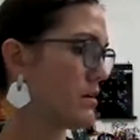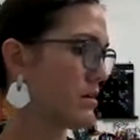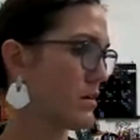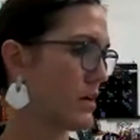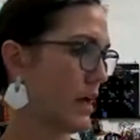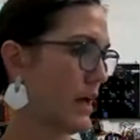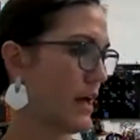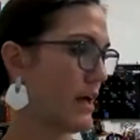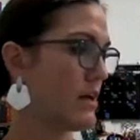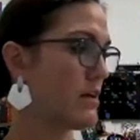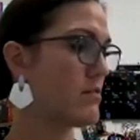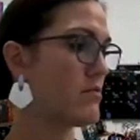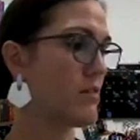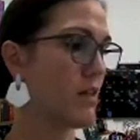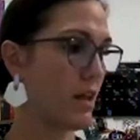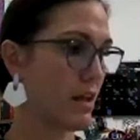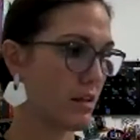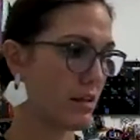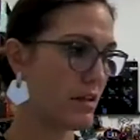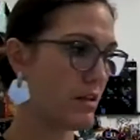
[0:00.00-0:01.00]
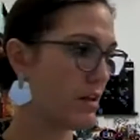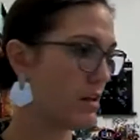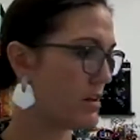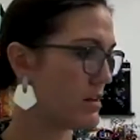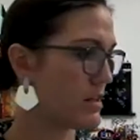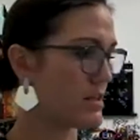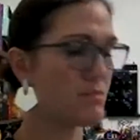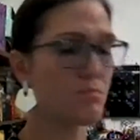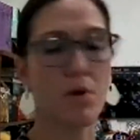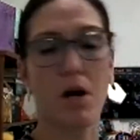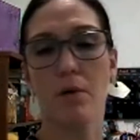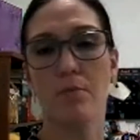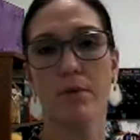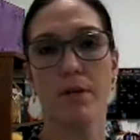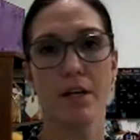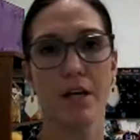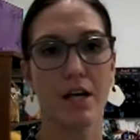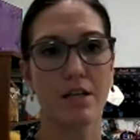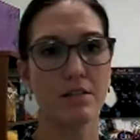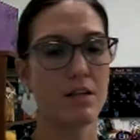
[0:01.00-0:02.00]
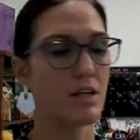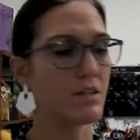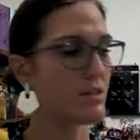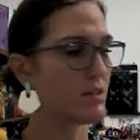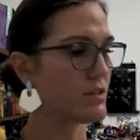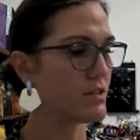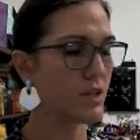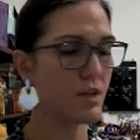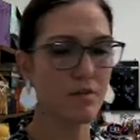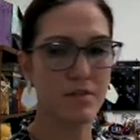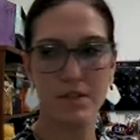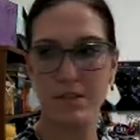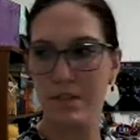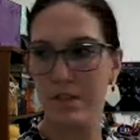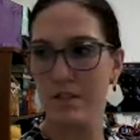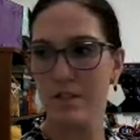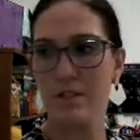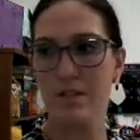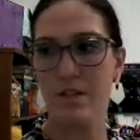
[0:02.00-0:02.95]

Okay, this property has lots of services.